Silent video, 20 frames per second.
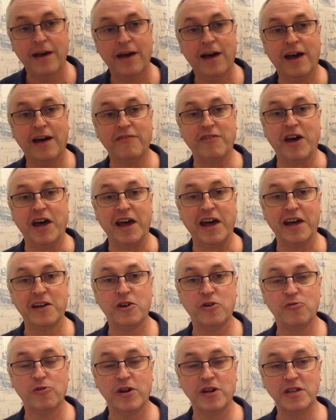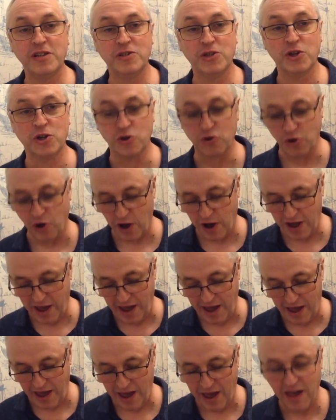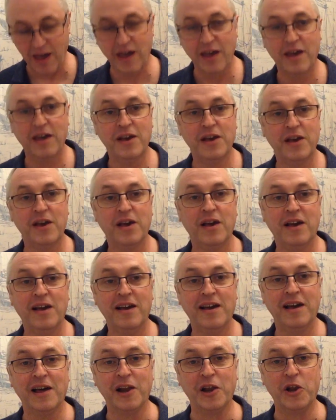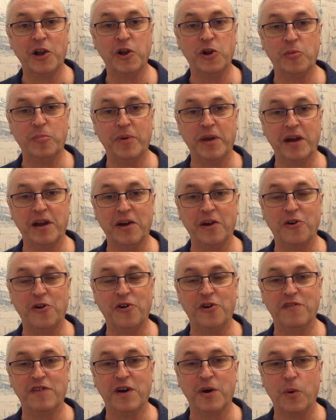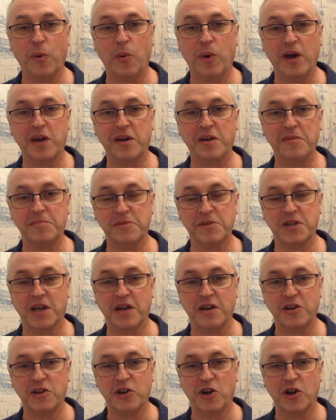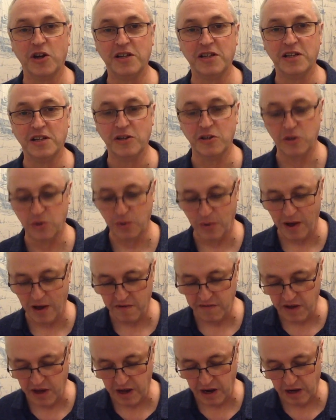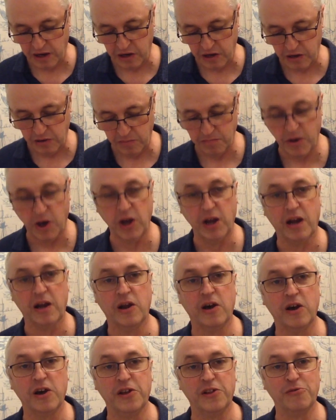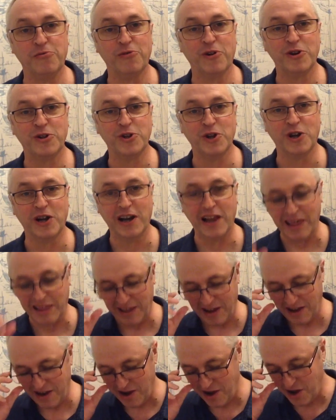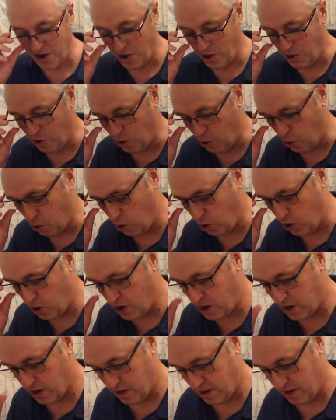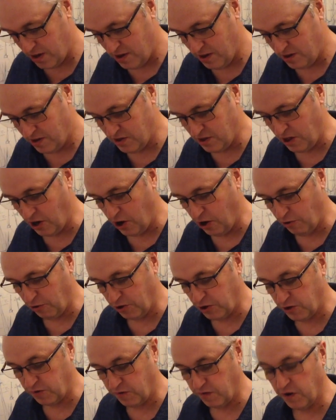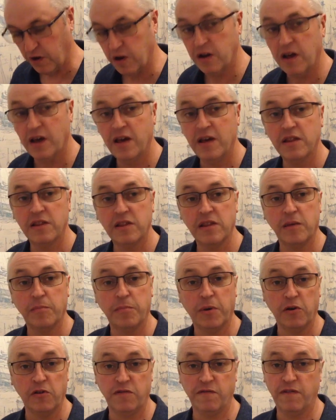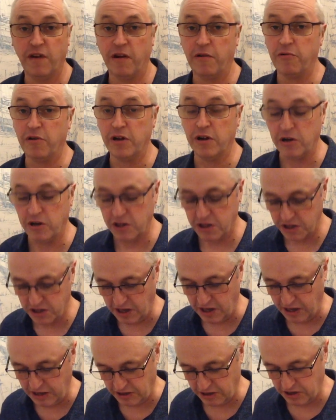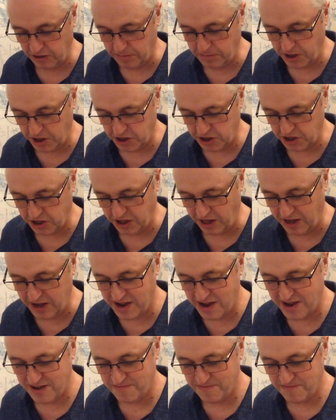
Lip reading: have a hankering to try a little bit of Wickham's 1912 and you might like the Russian Leather or the Irish Fern, they're both very nice scents, I must say.